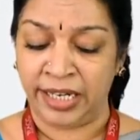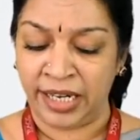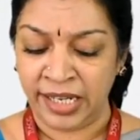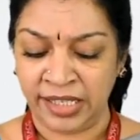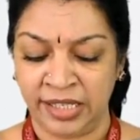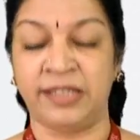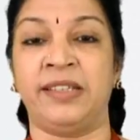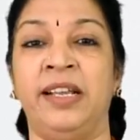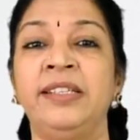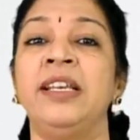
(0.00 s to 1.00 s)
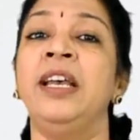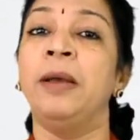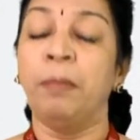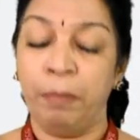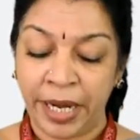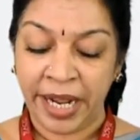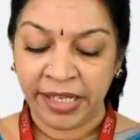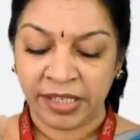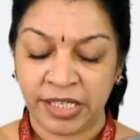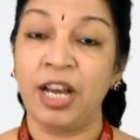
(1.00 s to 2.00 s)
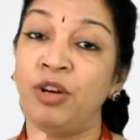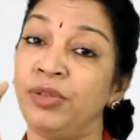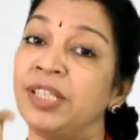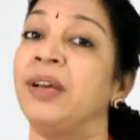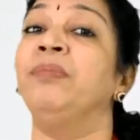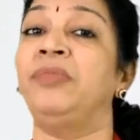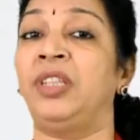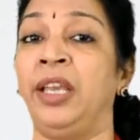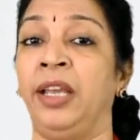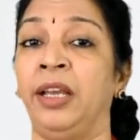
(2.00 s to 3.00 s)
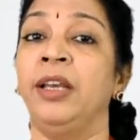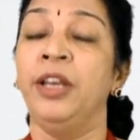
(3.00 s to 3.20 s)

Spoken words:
Analyze in the sense breaks down something